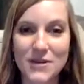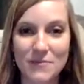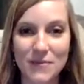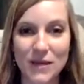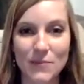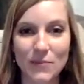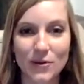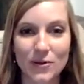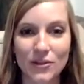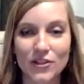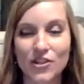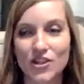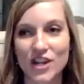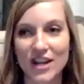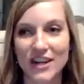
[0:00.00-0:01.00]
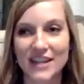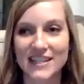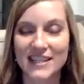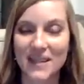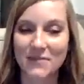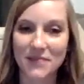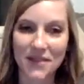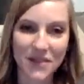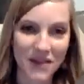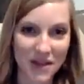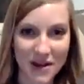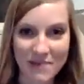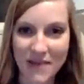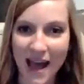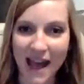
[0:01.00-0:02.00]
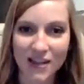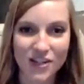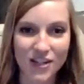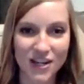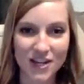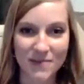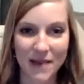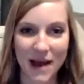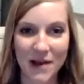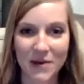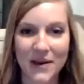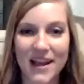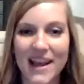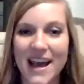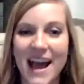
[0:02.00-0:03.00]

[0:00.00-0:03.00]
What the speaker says: people sharing something that they're passionate about.